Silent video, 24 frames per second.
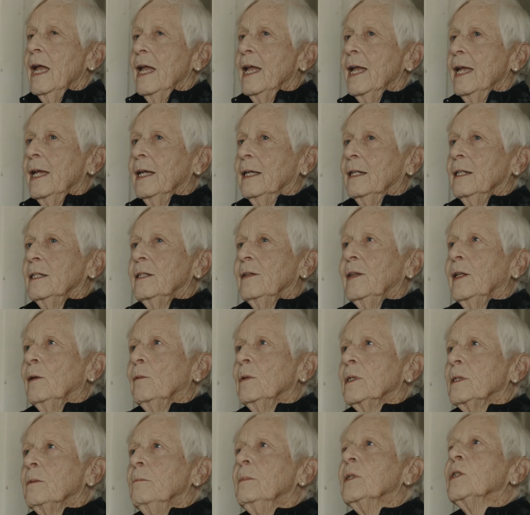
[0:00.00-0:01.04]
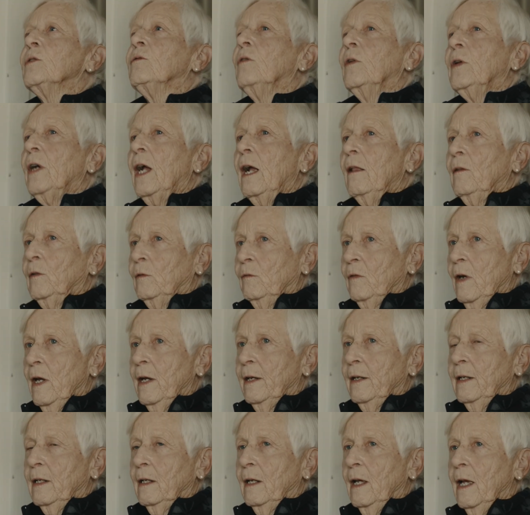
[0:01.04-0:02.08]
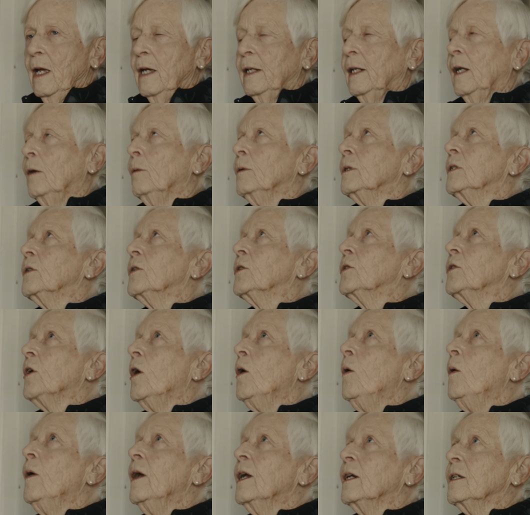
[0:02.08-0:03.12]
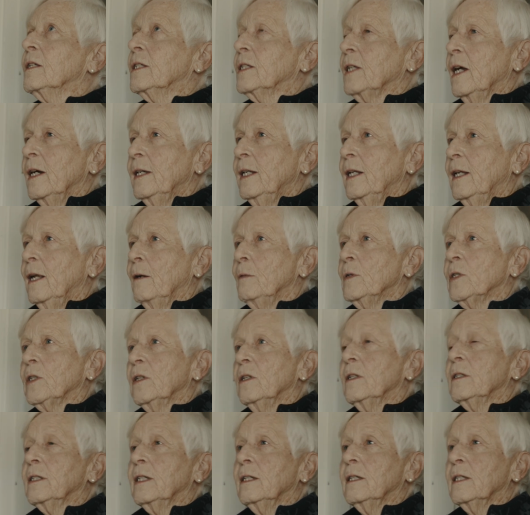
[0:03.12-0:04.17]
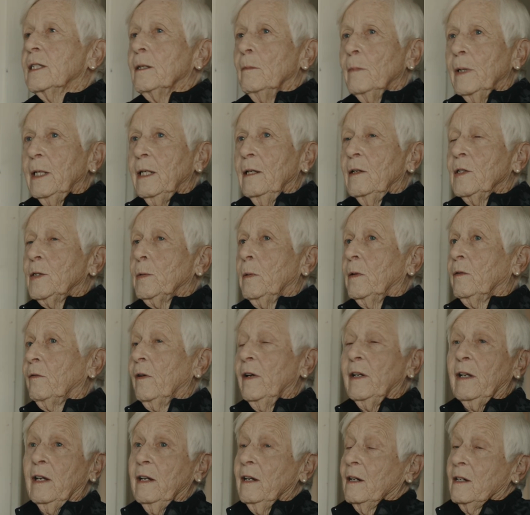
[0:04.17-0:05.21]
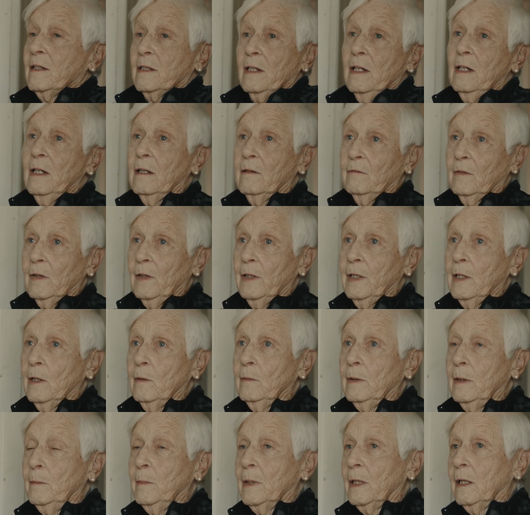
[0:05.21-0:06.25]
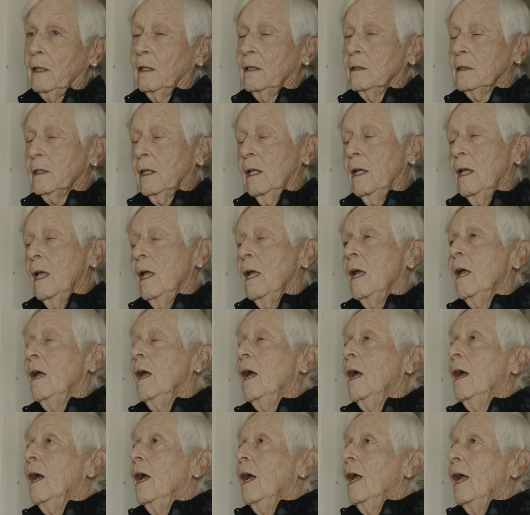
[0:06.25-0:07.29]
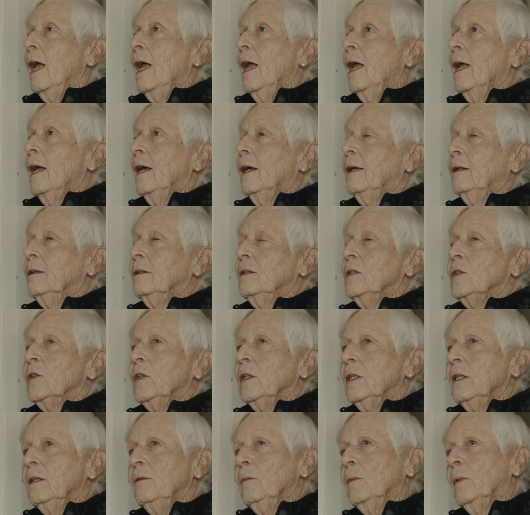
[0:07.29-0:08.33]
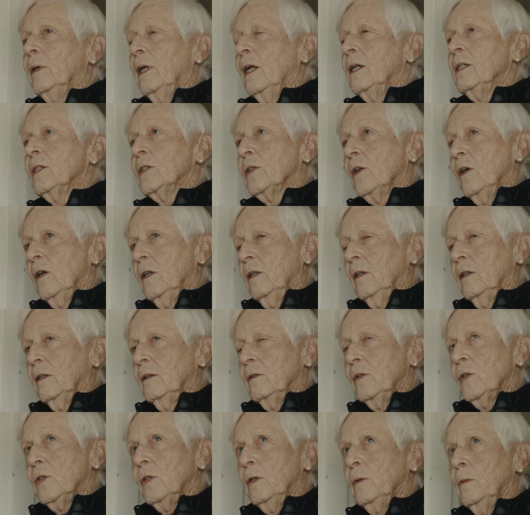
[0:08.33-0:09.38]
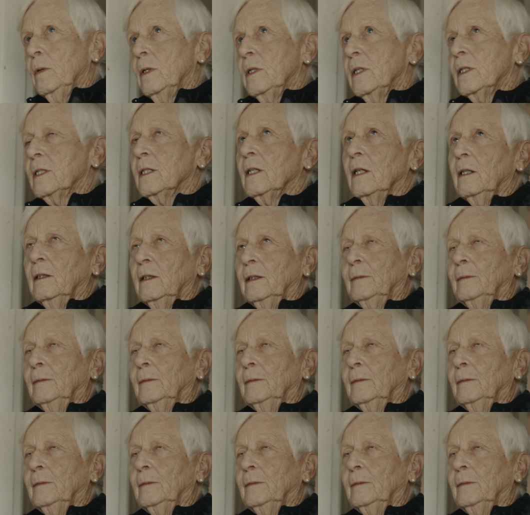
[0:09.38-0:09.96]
And there was Miss Rhode Island Red, and I was so excited I was going to see somebody else with red hair because I didn't really know anybody else. And when I saw her, she was